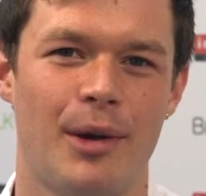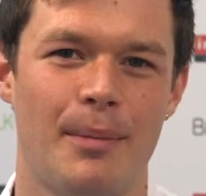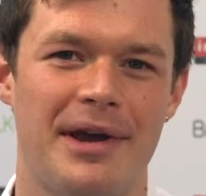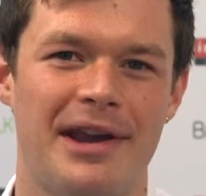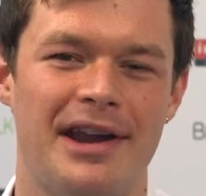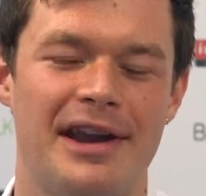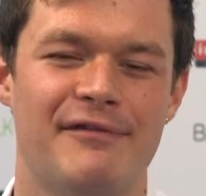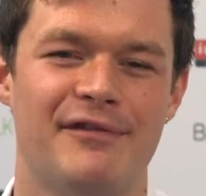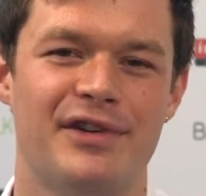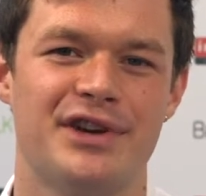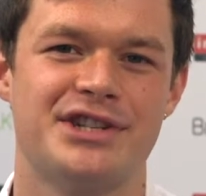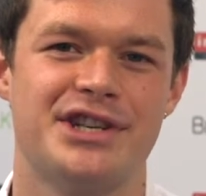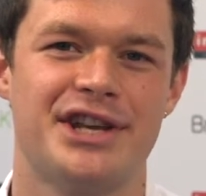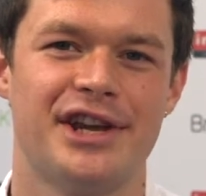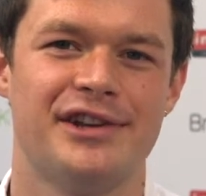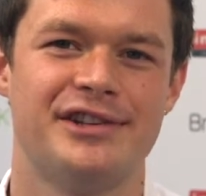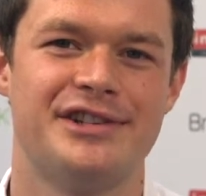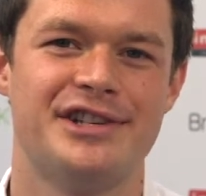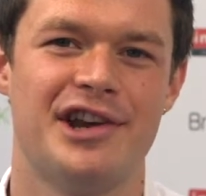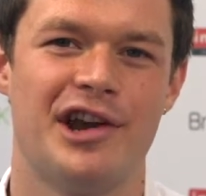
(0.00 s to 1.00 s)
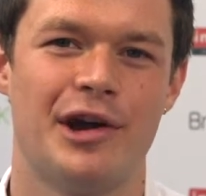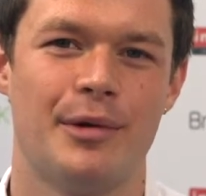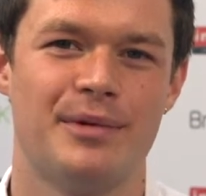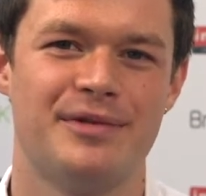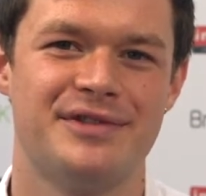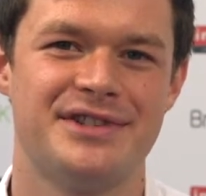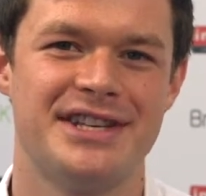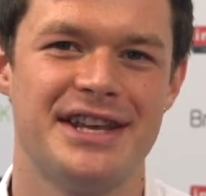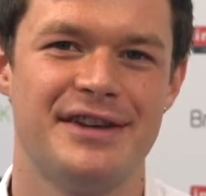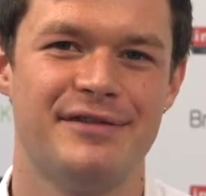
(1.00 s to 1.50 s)
I'm here at Infosecurity Europe
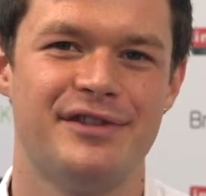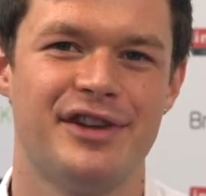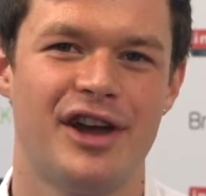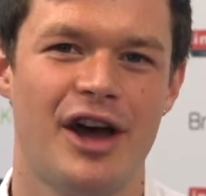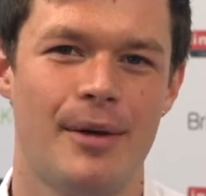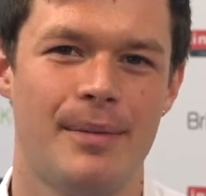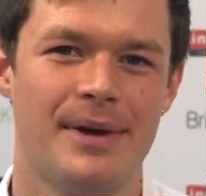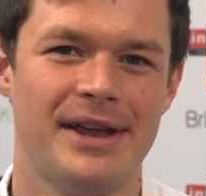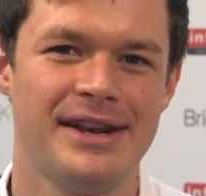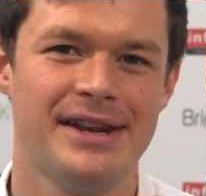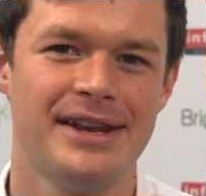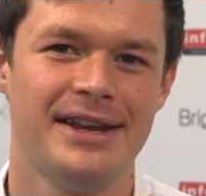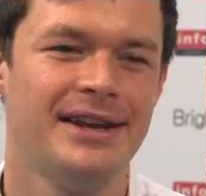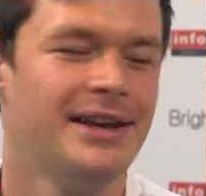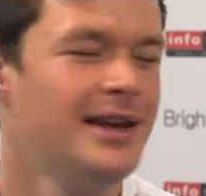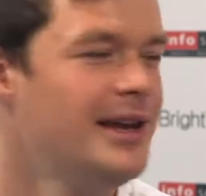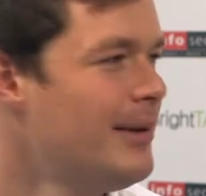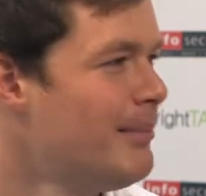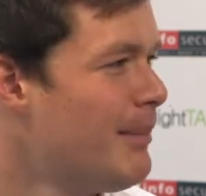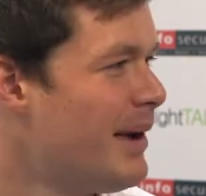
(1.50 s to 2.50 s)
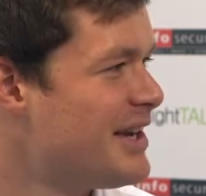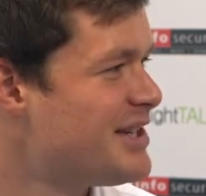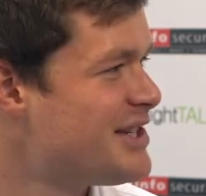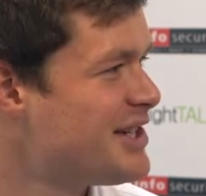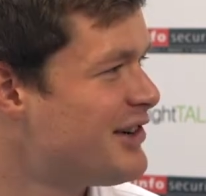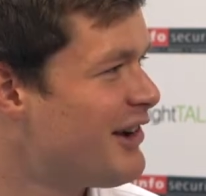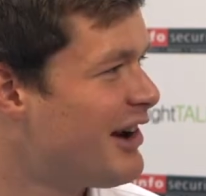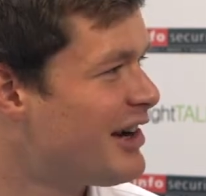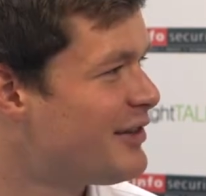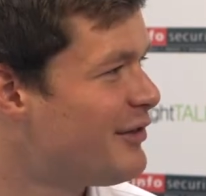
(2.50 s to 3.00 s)
with Steve Durbin,
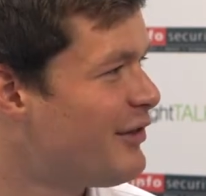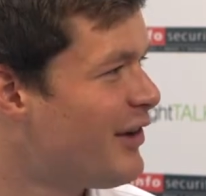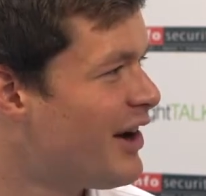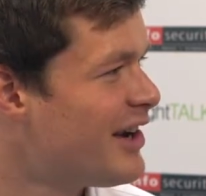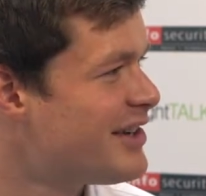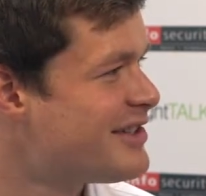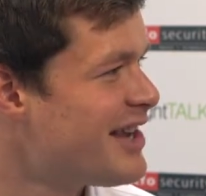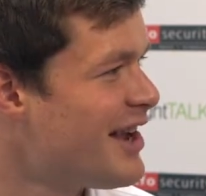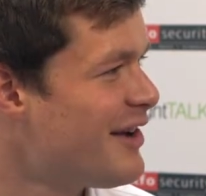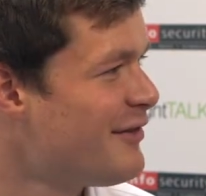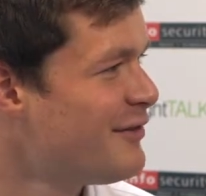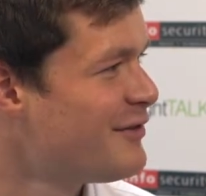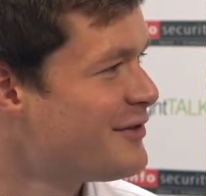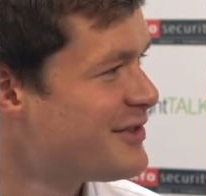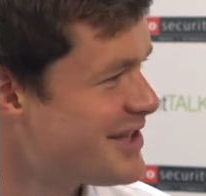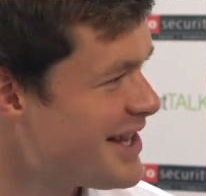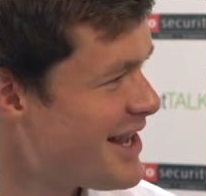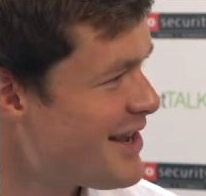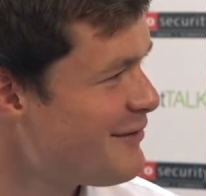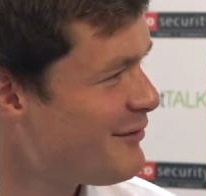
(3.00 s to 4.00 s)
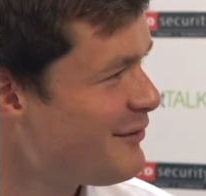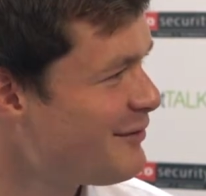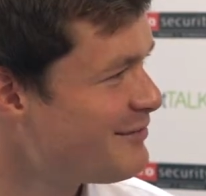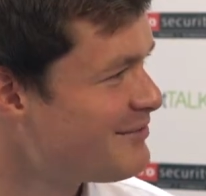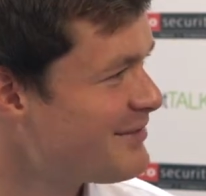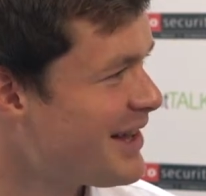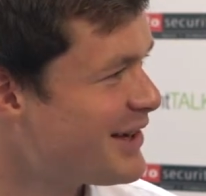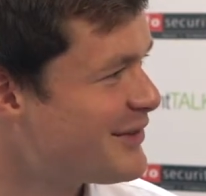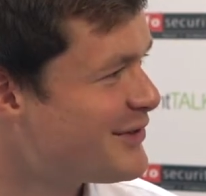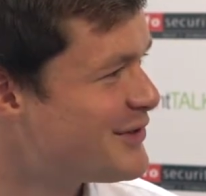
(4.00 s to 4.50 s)
Managing Director for ISF. Steve,
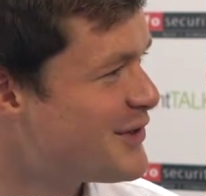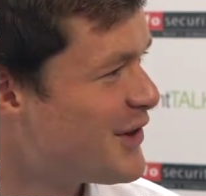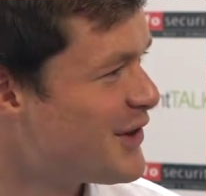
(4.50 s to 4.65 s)
thanks for